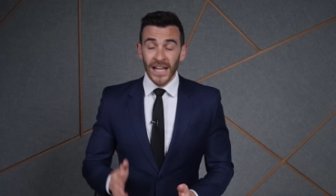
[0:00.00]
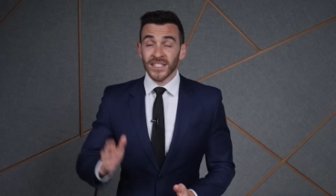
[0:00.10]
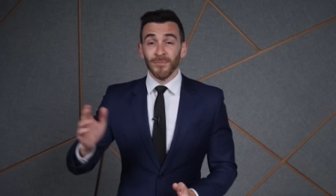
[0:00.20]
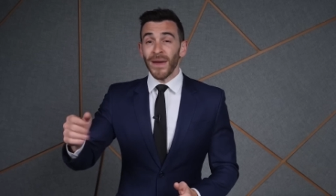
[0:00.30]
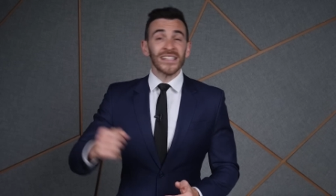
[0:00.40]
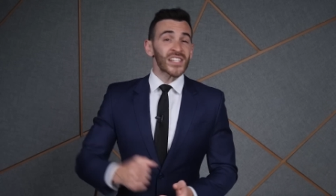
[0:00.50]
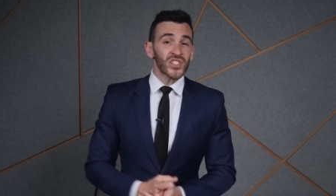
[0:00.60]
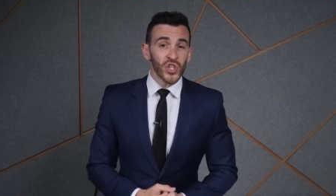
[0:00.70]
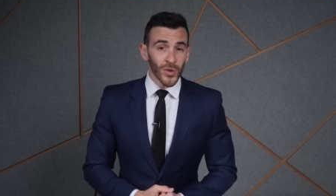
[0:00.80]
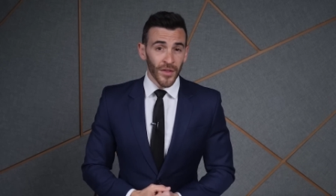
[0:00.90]
It's amazing,
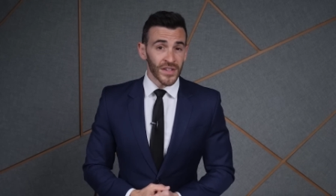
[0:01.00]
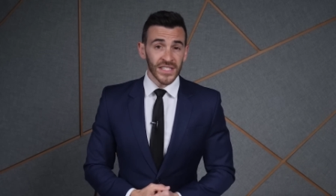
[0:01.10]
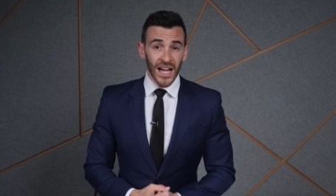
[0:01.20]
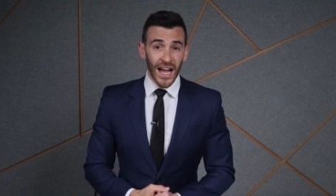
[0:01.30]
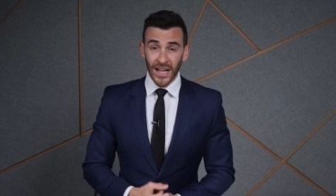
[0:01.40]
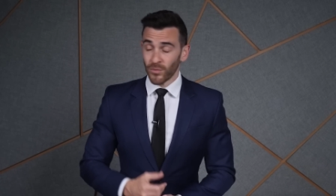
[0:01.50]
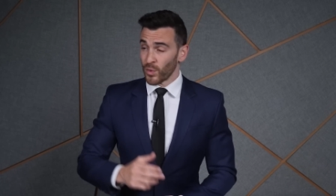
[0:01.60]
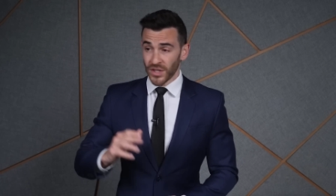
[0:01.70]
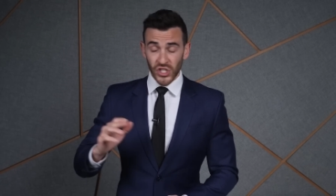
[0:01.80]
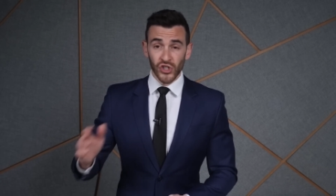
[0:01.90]
too, how this guy,
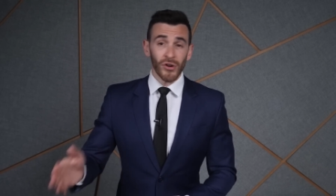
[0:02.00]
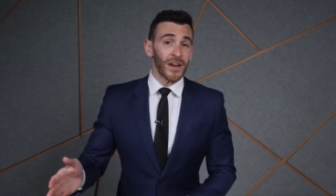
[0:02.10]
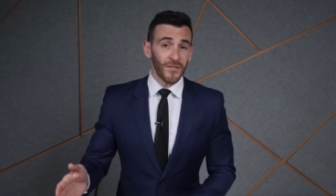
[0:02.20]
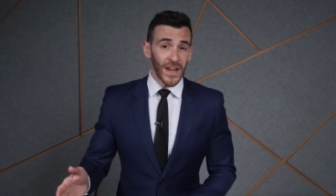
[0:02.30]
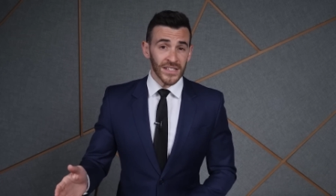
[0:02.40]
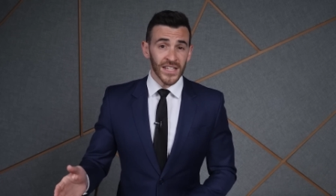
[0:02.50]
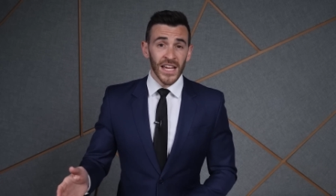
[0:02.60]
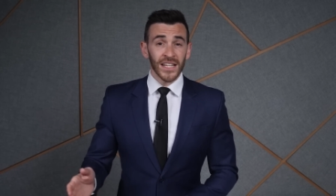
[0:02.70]
with a straight face,